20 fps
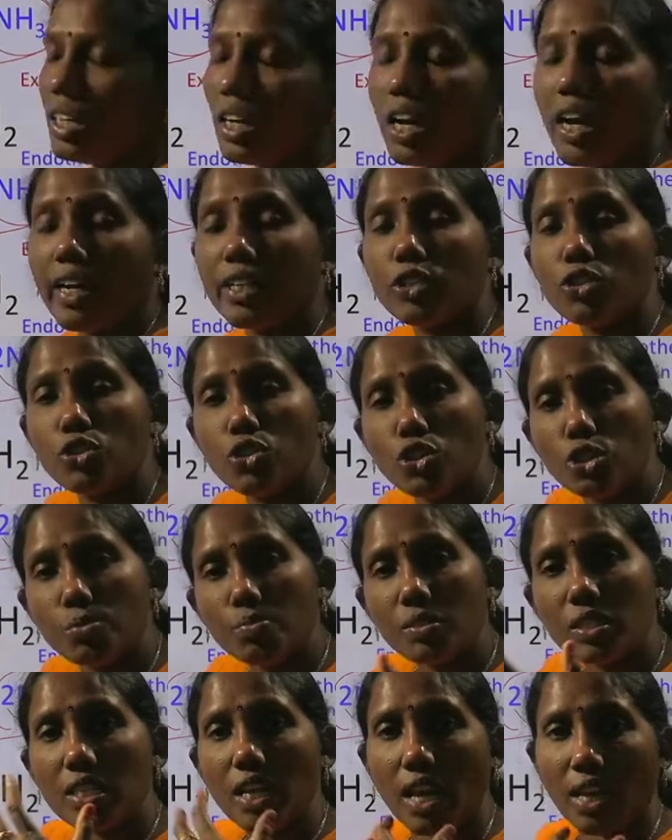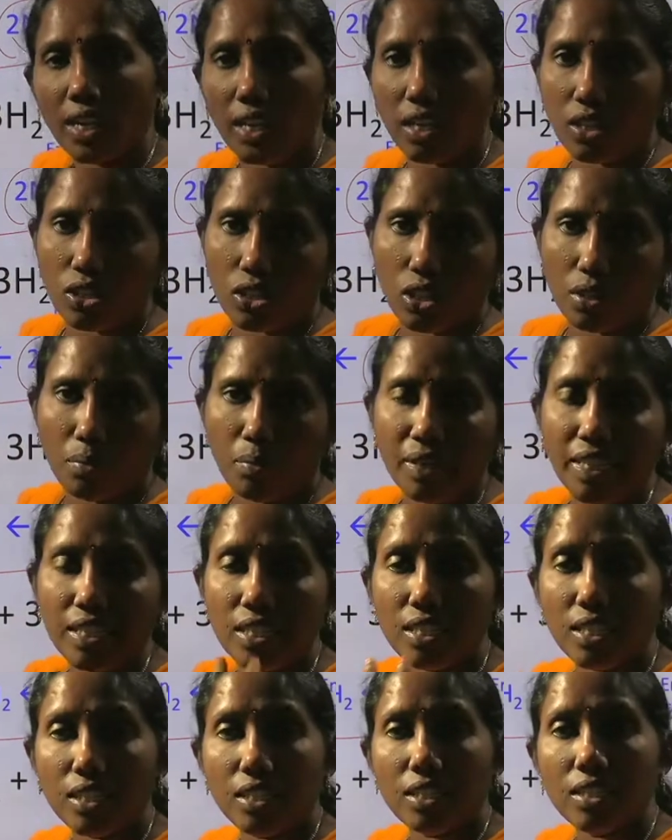consumes energy,
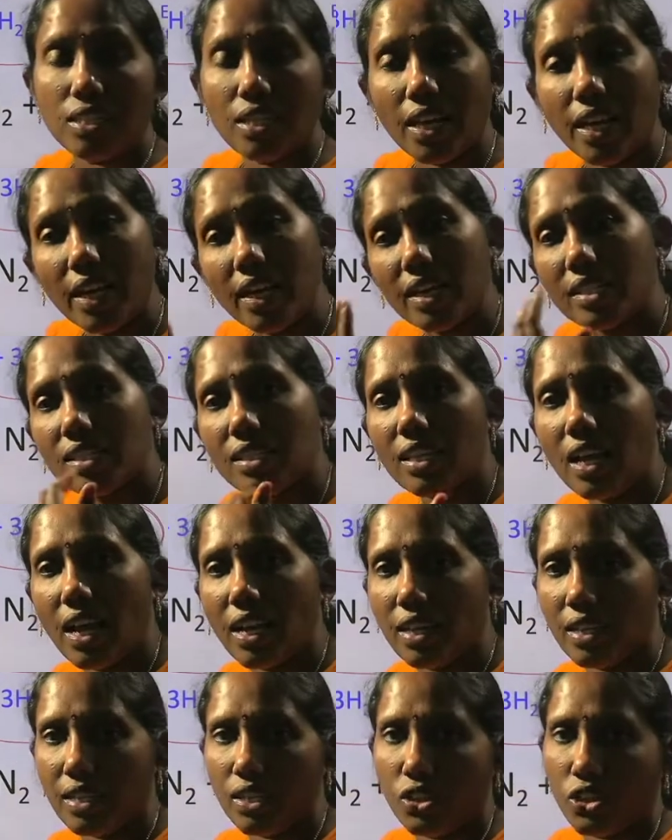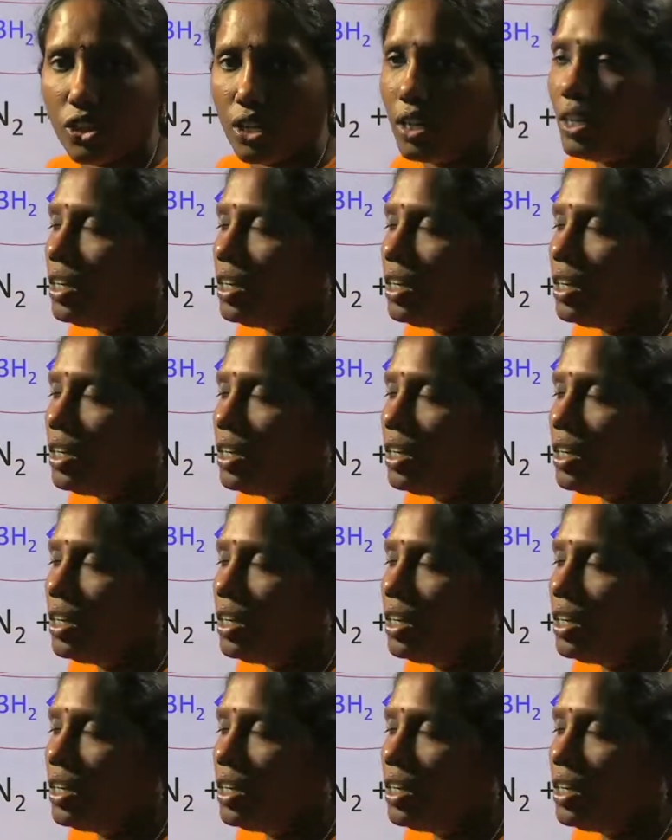means it takes the energy.